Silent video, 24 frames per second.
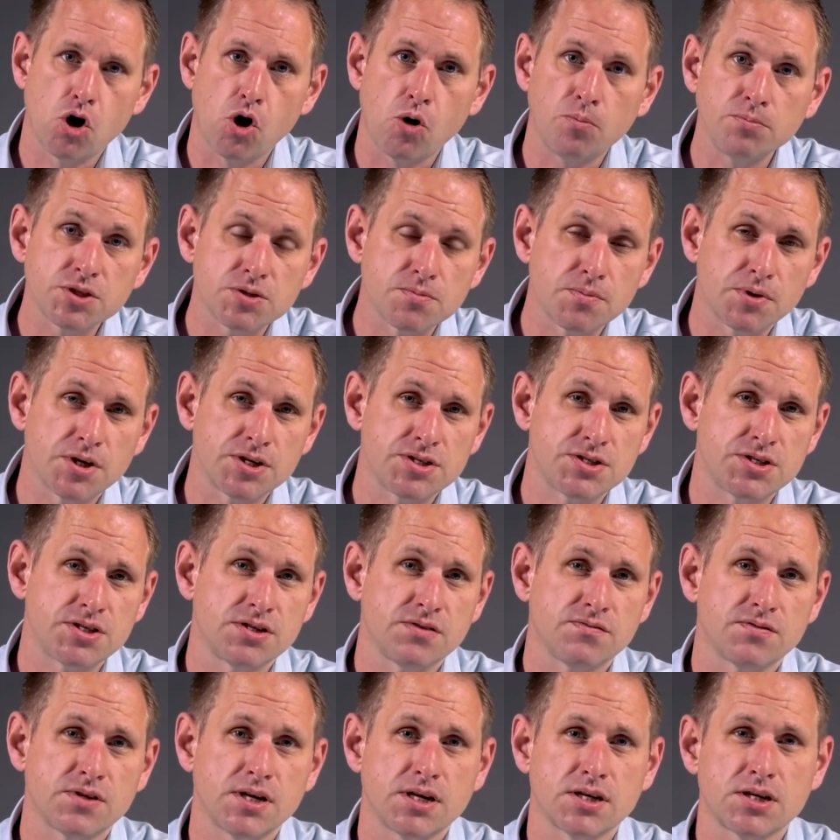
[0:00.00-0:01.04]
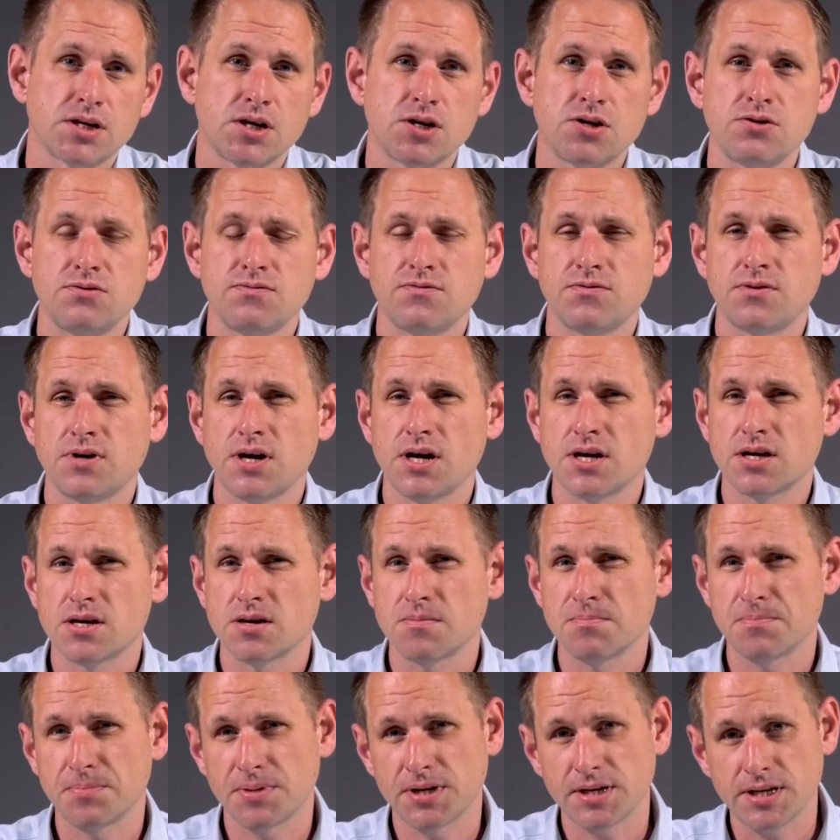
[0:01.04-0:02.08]
optimizing of their code for a
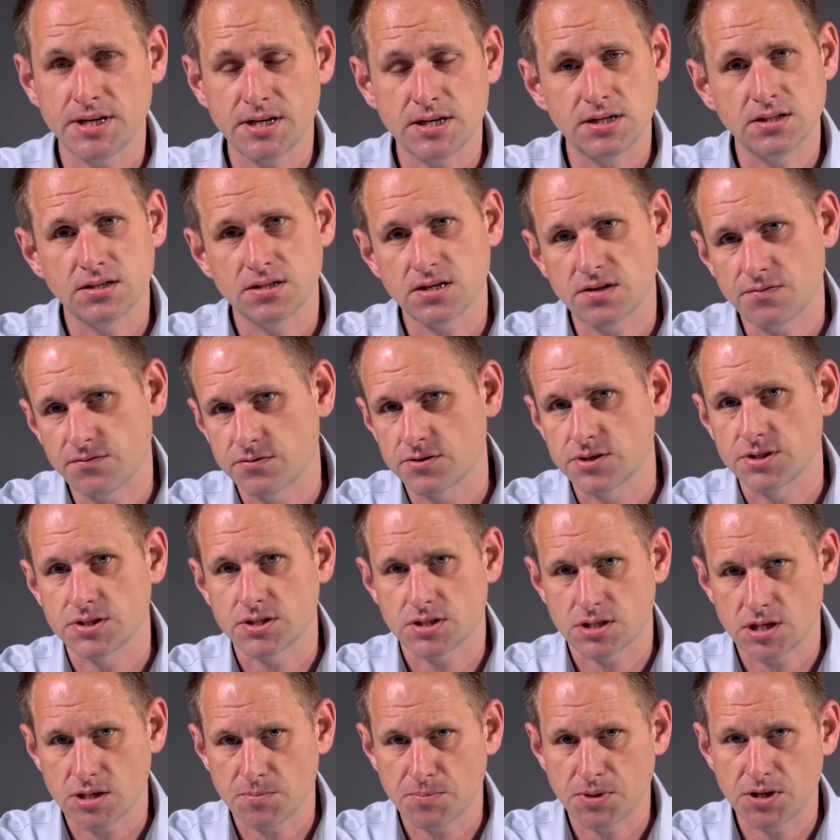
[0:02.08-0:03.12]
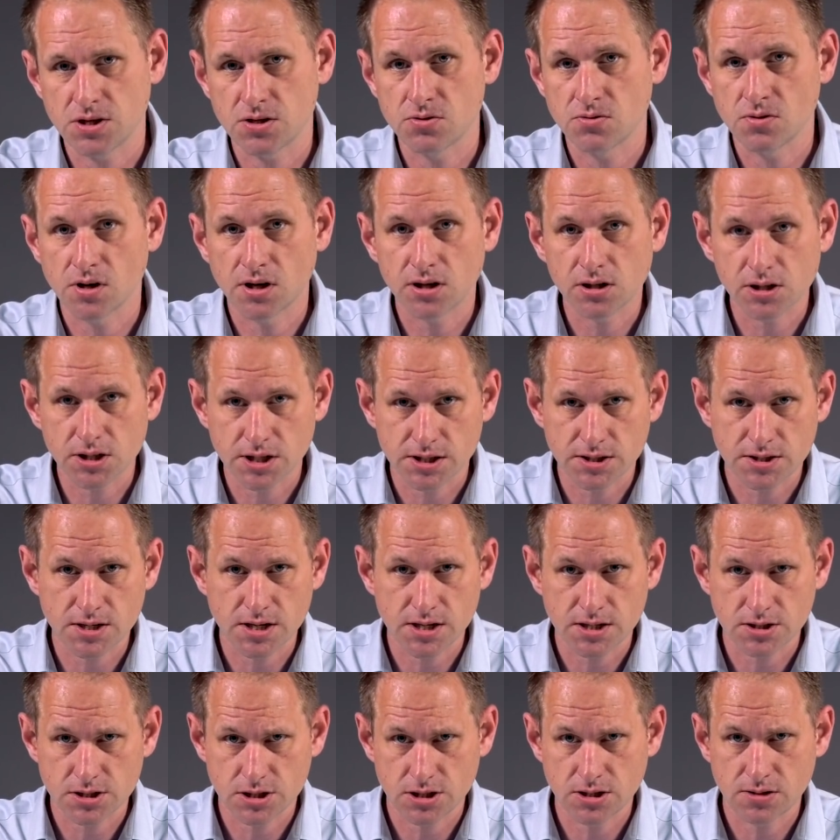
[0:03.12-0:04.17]
completely different CPU
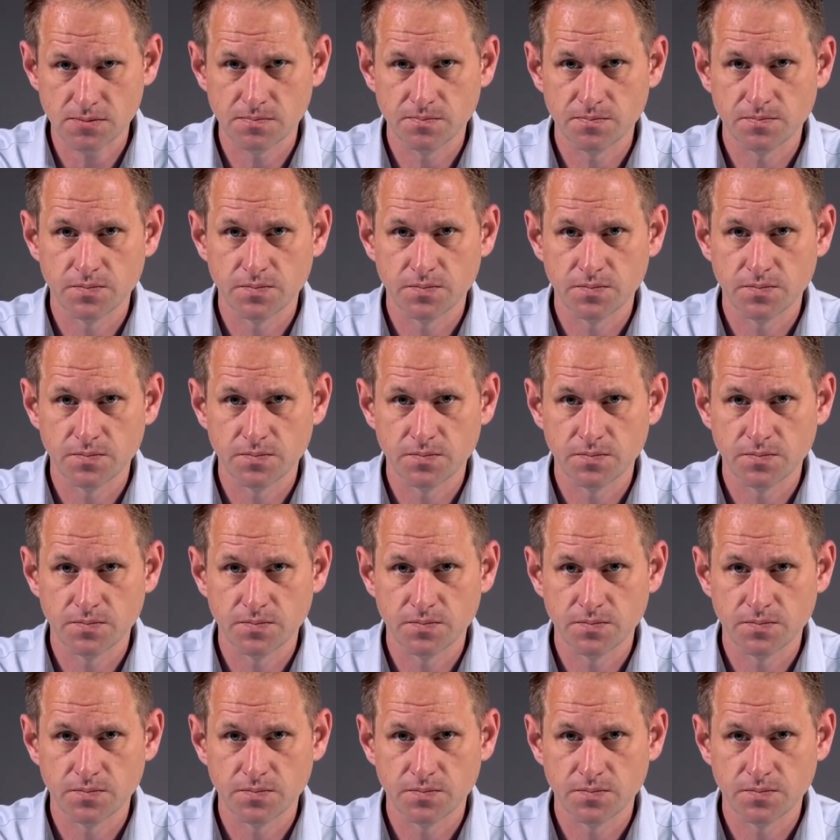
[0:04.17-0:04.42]
architecture.